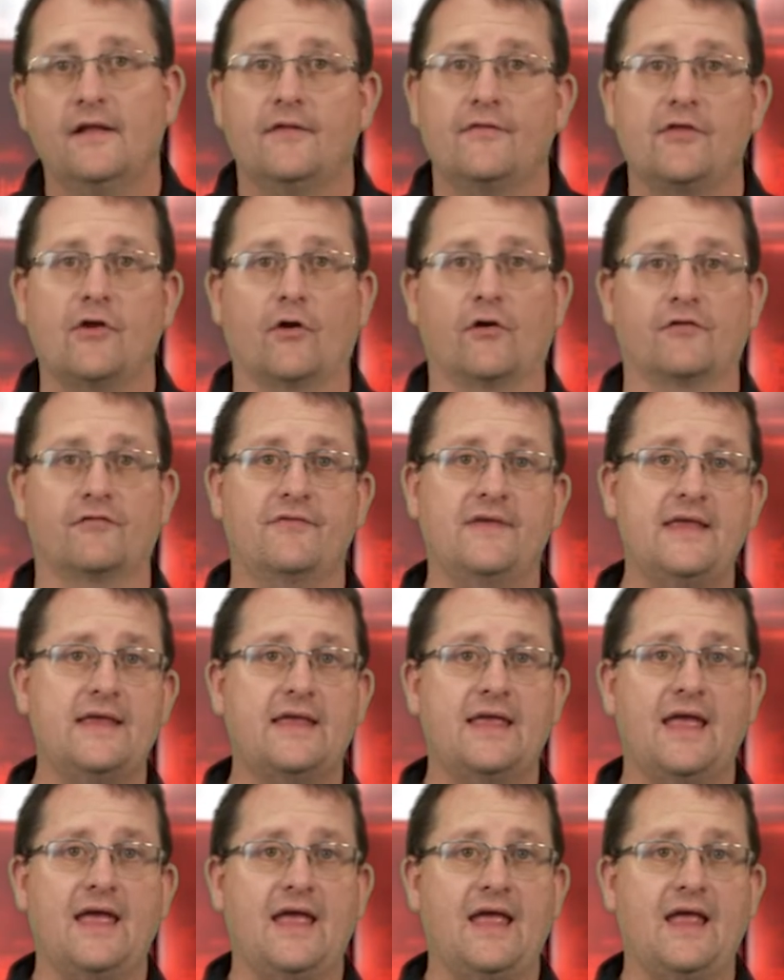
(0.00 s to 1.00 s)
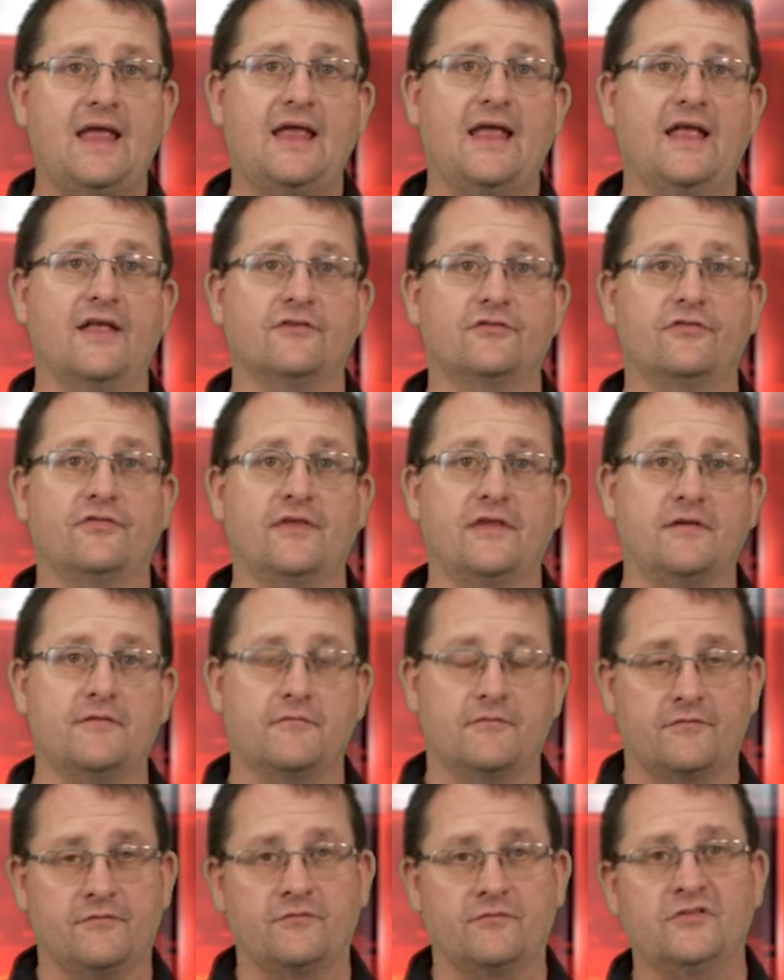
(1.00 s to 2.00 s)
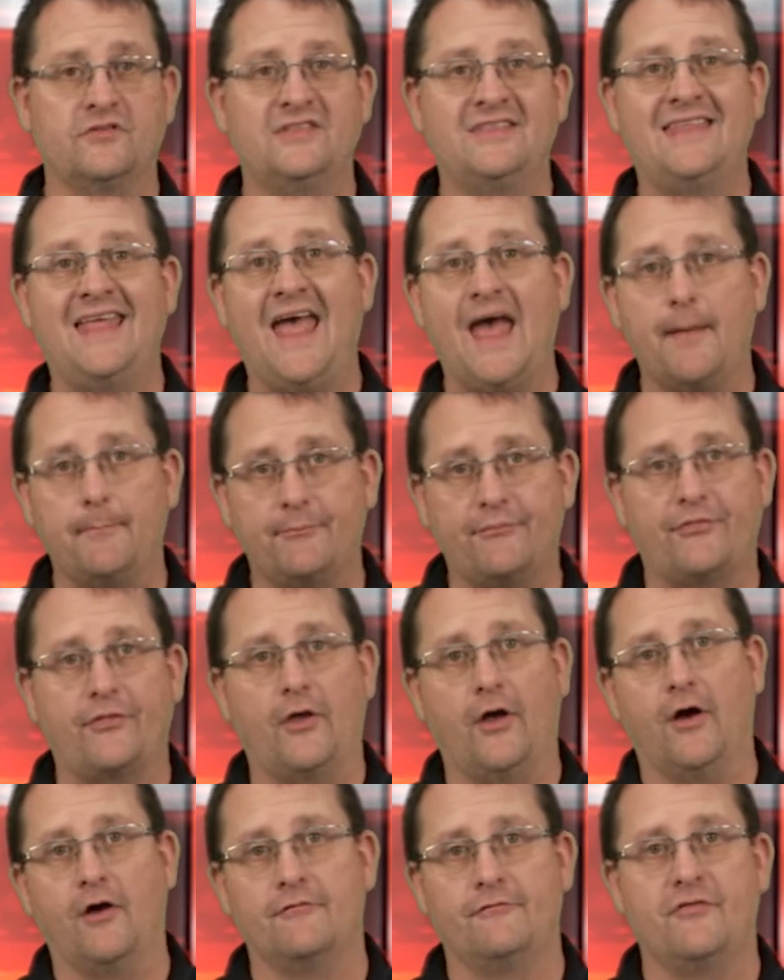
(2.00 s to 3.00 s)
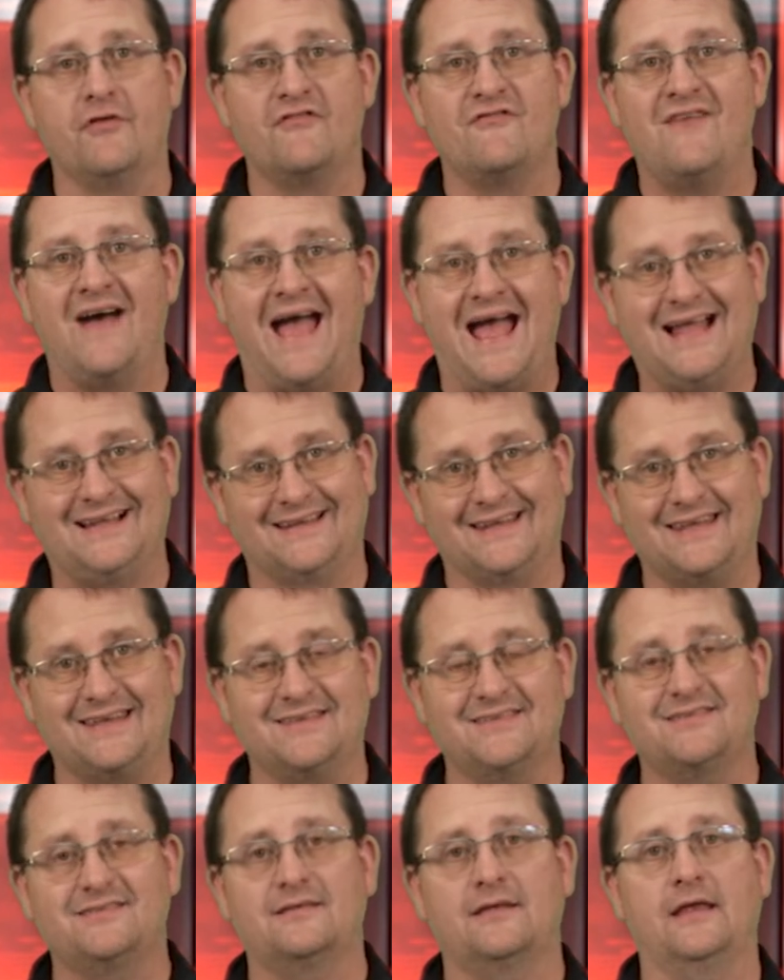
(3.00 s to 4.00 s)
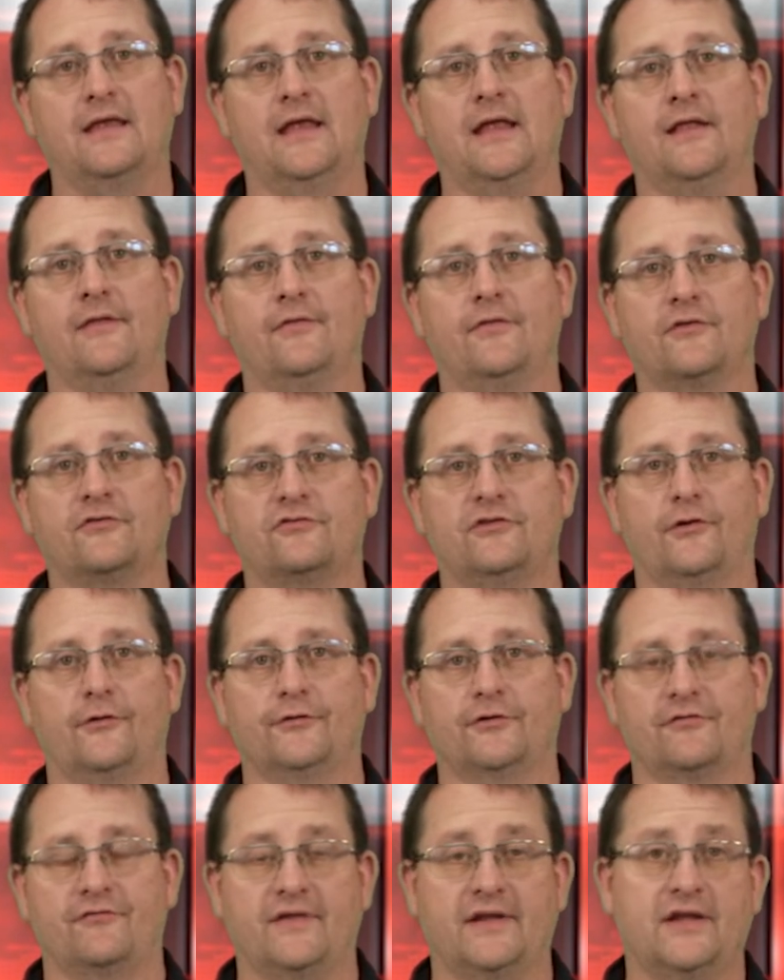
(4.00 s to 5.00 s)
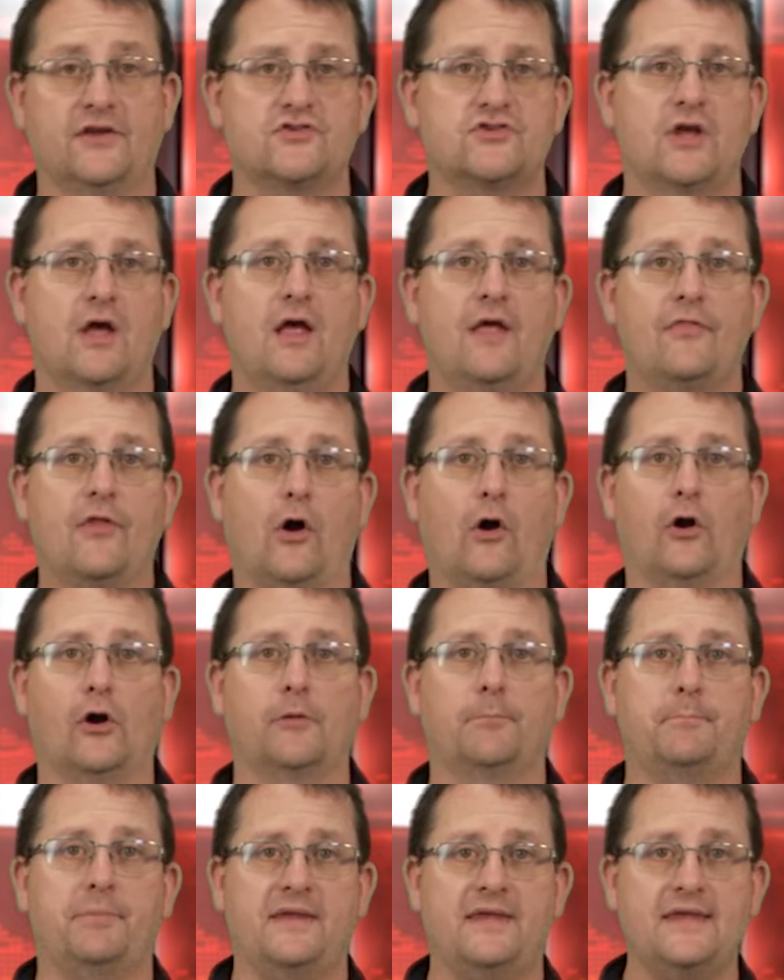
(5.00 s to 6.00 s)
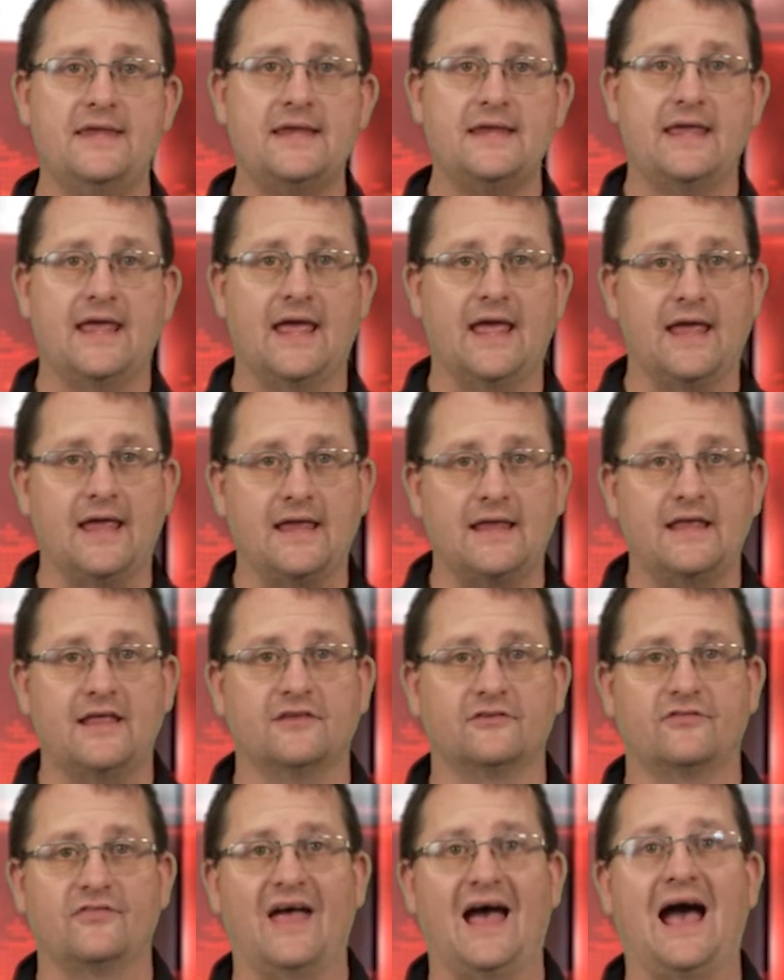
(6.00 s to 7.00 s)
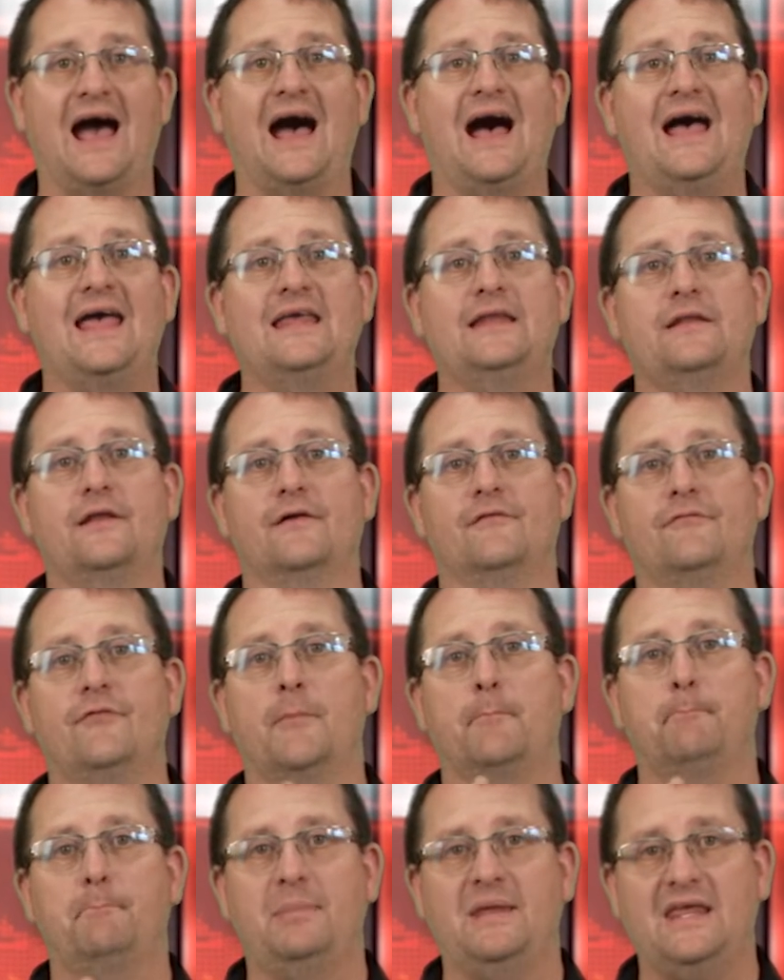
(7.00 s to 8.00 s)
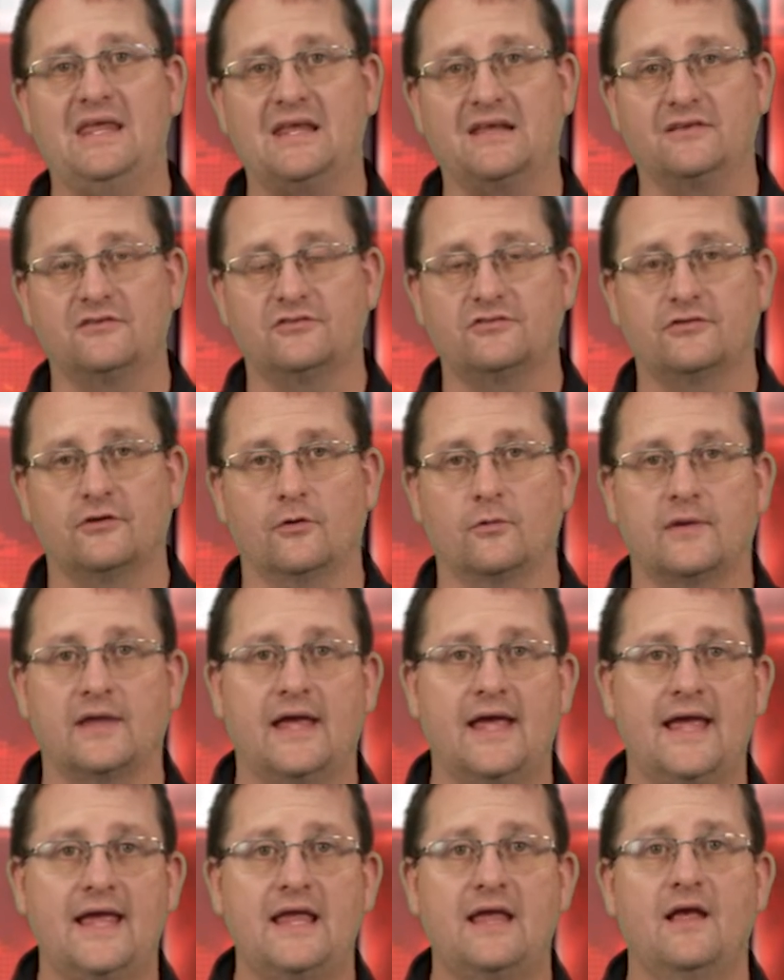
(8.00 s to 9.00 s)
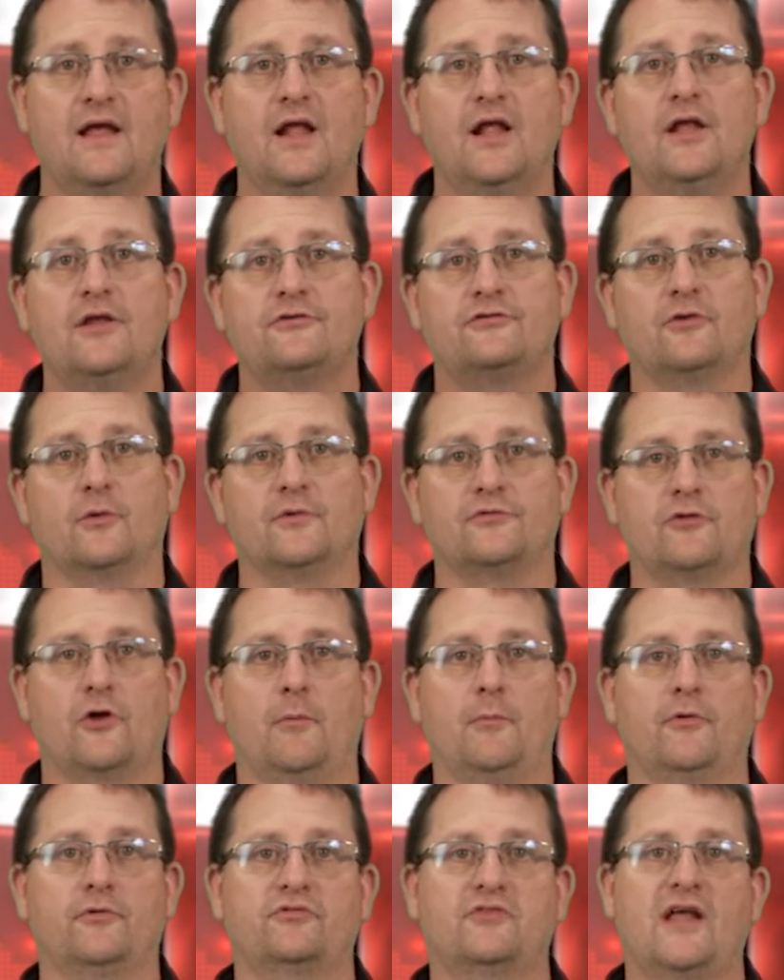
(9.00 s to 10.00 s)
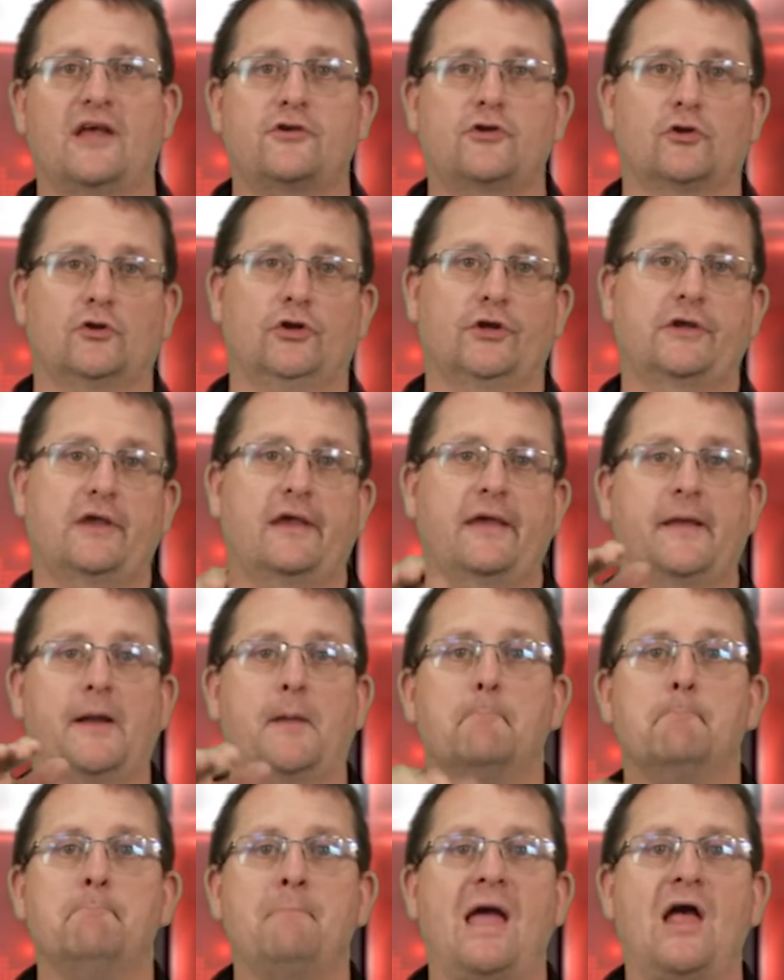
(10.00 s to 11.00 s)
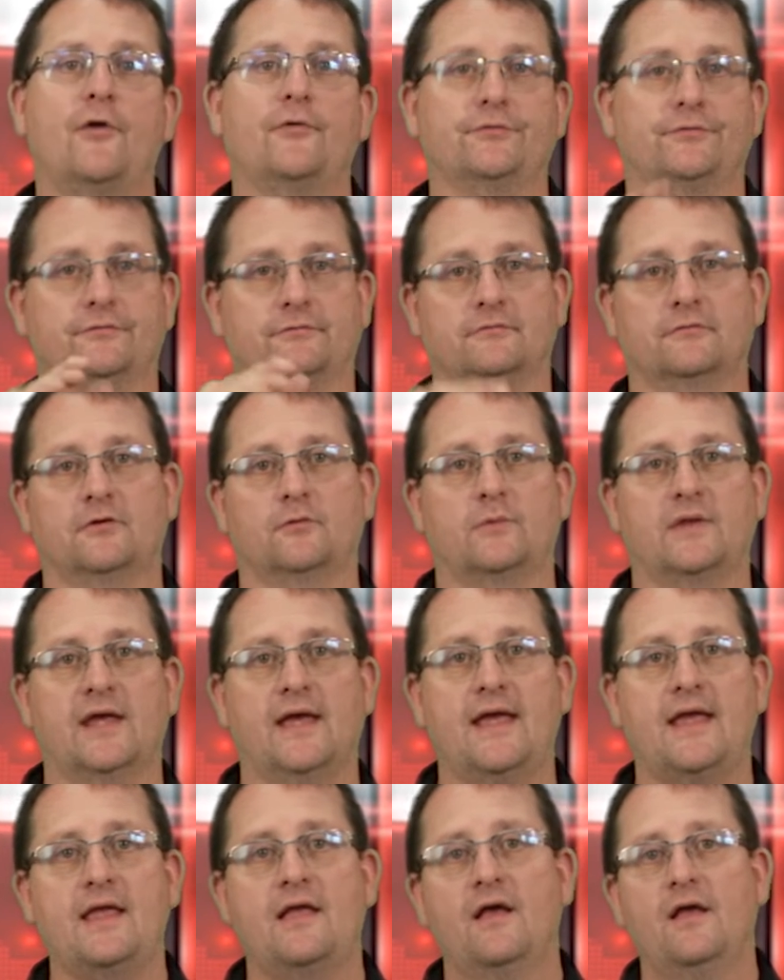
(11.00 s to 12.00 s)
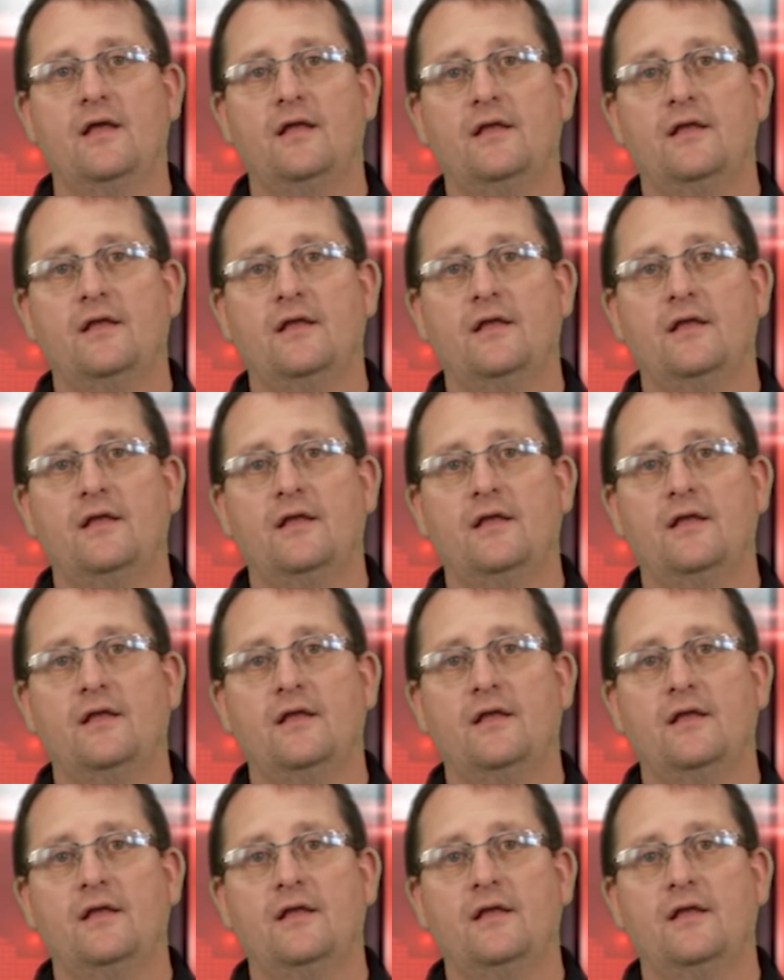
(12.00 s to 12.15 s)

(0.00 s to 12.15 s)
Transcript: The RVK is the depth of the valleys in the cylinder finish. The RPK is the height of the peaks, okay? So it's almost like you're looking at a mountain, okay?